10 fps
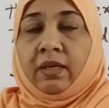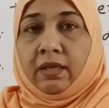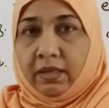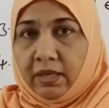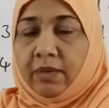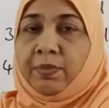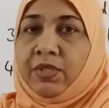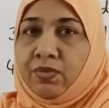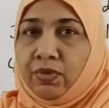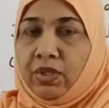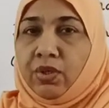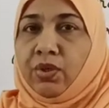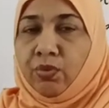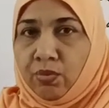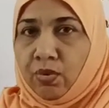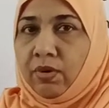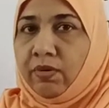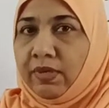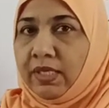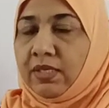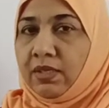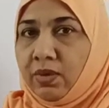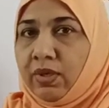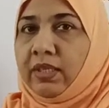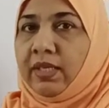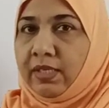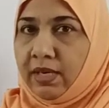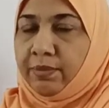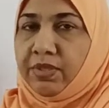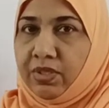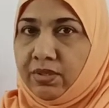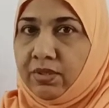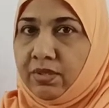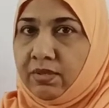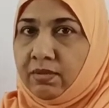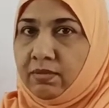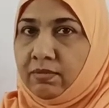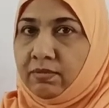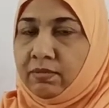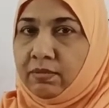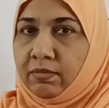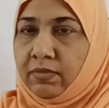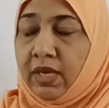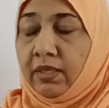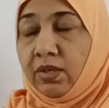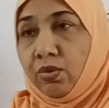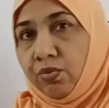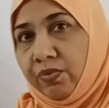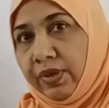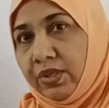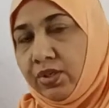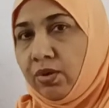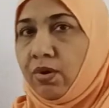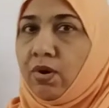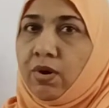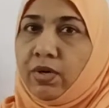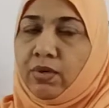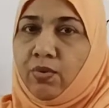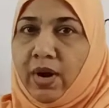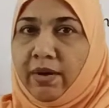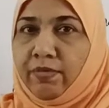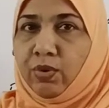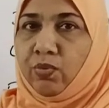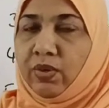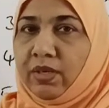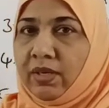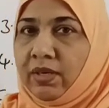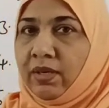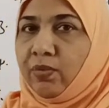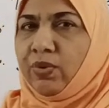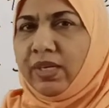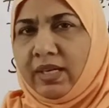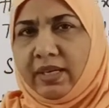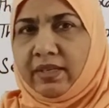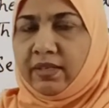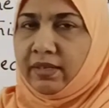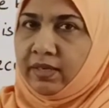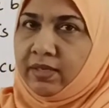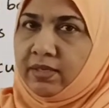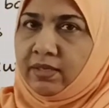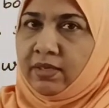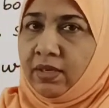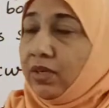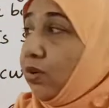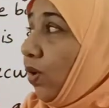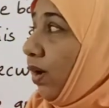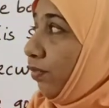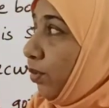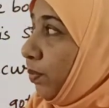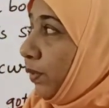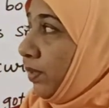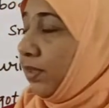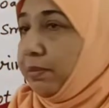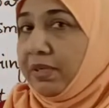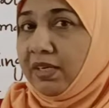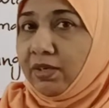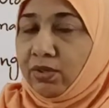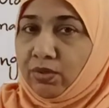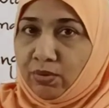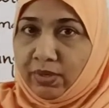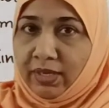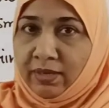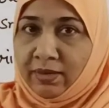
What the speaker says: It happens with you always during the examinations. Either you wish or not, you have to work very late at night. You have to burn the midnight oil